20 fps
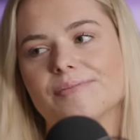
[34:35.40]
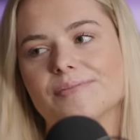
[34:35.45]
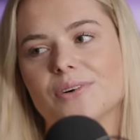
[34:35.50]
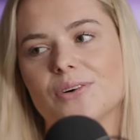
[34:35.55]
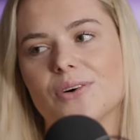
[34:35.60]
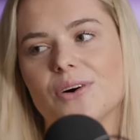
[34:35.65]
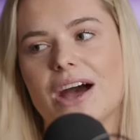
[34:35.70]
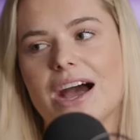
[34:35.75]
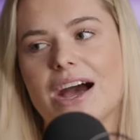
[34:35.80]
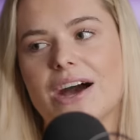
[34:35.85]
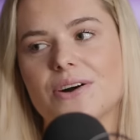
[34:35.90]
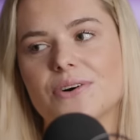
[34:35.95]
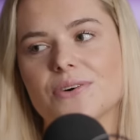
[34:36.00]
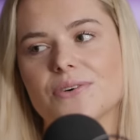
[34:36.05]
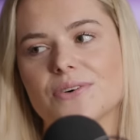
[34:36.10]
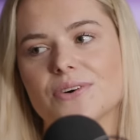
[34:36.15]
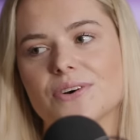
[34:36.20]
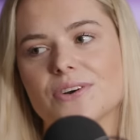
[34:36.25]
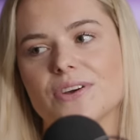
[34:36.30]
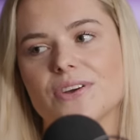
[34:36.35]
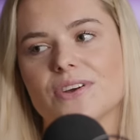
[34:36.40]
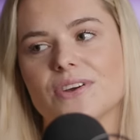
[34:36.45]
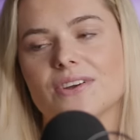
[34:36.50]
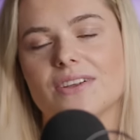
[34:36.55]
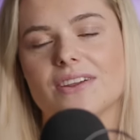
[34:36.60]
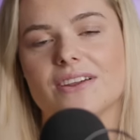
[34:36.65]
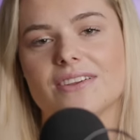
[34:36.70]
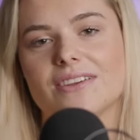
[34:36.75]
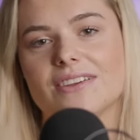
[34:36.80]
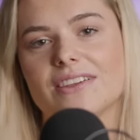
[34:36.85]
or how
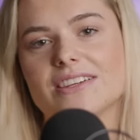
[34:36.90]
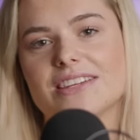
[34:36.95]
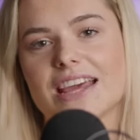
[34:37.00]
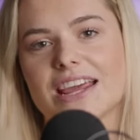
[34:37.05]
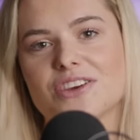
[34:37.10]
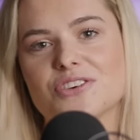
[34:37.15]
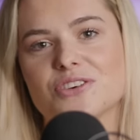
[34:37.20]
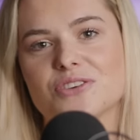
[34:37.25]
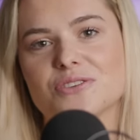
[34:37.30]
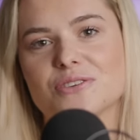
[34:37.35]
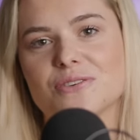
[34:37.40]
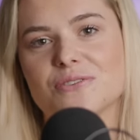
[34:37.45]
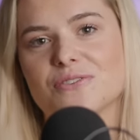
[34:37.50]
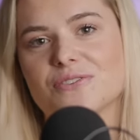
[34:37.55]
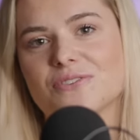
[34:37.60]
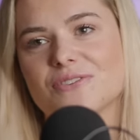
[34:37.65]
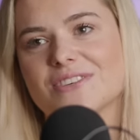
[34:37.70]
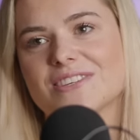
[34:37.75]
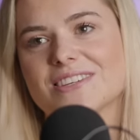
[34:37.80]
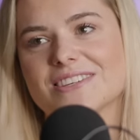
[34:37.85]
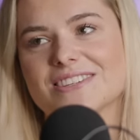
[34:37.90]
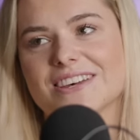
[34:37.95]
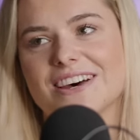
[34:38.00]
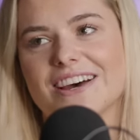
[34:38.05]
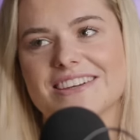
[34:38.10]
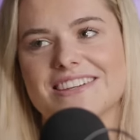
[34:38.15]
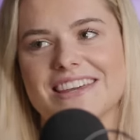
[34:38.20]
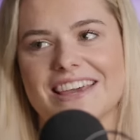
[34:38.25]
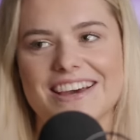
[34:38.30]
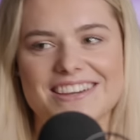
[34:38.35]
the dangers of
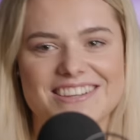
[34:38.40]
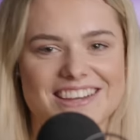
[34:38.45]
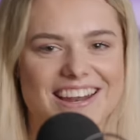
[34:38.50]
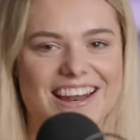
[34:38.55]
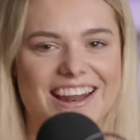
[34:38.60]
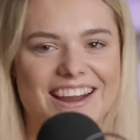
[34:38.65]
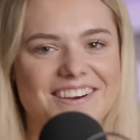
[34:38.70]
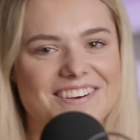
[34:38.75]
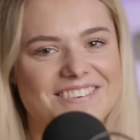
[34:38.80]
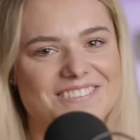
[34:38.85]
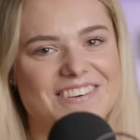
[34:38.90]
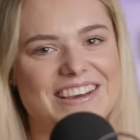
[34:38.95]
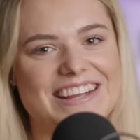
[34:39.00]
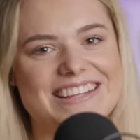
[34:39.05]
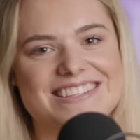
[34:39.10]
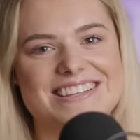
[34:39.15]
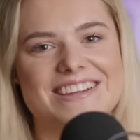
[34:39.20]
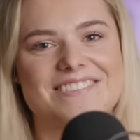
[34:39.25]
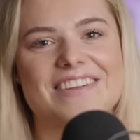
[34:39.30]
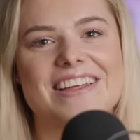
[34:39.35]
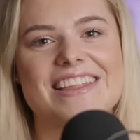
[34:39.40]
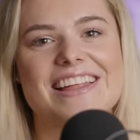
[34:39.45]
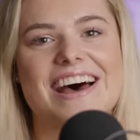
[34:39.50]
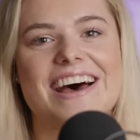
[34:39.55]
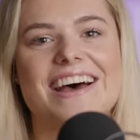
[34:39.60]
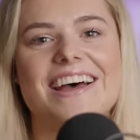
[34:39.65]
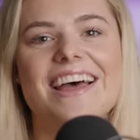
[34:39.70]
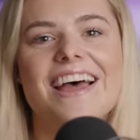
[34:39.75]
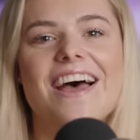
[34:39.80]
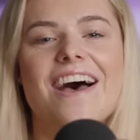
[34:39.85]
society, I don't know, weird stuff like
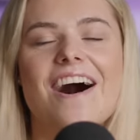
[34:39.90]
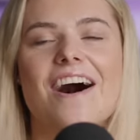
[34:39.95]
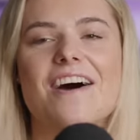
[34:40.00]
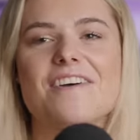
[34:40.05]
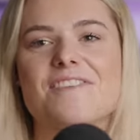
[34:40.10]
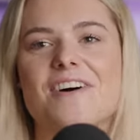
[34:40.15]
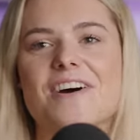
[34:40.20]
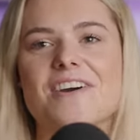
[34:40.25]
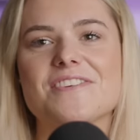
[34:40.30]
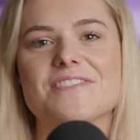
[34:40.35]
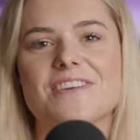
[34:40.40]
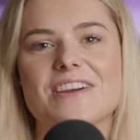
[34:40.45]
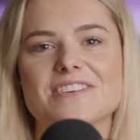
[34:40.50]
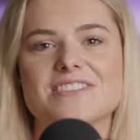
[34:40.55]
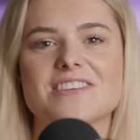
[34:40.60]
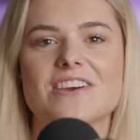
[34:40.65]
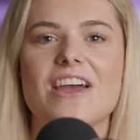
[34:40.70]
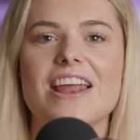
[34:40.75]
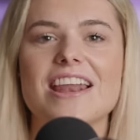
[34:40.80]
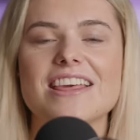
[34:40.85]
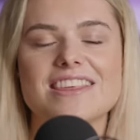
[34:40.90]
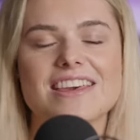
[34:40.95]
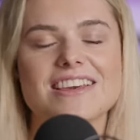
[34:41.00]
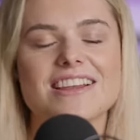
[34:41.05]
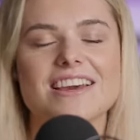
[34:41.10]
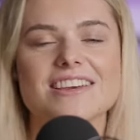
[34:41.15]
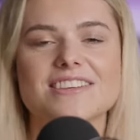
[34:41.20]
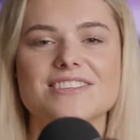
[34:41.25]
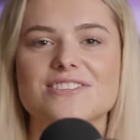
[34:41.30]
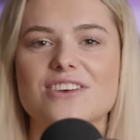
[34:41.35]
that, I find really, so anything
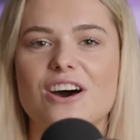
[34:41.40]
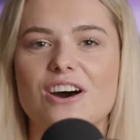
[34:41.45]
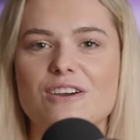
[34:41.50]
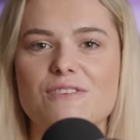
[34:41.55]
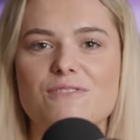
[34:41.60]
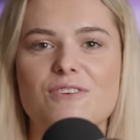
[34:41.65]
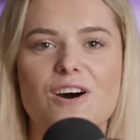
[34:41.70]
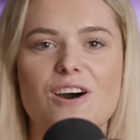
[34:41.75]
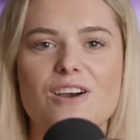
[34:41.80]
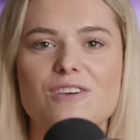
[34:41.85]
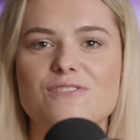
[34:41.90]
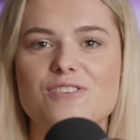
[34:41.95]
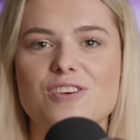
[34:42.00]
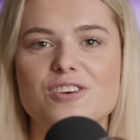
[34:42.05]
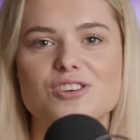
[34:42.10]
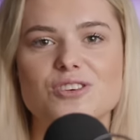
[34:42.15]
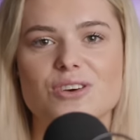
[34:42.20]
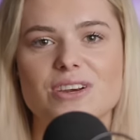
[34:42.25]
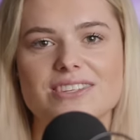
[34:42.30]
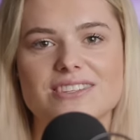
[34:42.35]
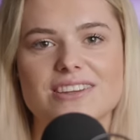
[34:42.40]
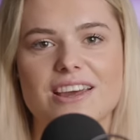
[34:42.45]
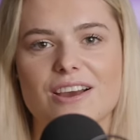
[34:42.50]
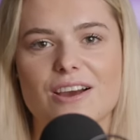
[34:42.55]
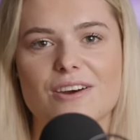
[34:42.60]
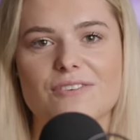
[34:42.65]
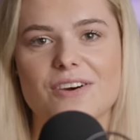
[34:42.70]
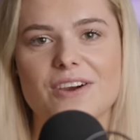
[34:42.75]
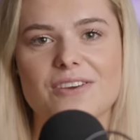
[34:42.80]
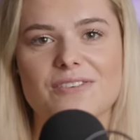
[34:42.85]
like sci-fi futuristic
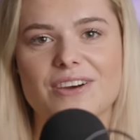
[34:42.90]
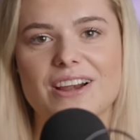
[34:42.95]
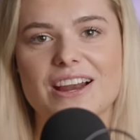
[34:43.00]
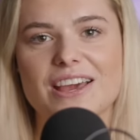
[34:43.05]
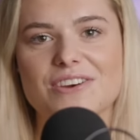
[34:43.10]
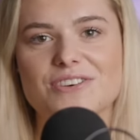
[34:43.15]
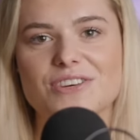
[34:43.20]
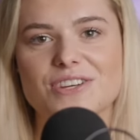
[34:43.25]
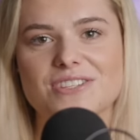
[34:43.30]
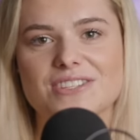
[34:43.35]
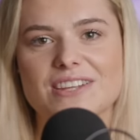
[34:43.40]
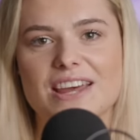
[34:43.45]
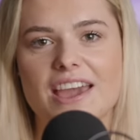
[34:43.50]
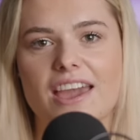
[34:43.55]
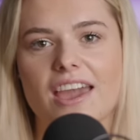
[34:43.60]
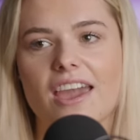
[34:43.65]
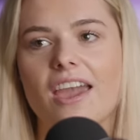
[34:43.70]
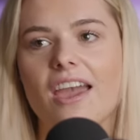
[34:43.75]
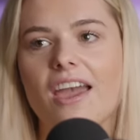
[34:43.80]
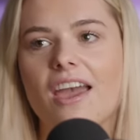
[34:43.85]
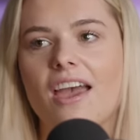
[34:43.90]
I find really interesting.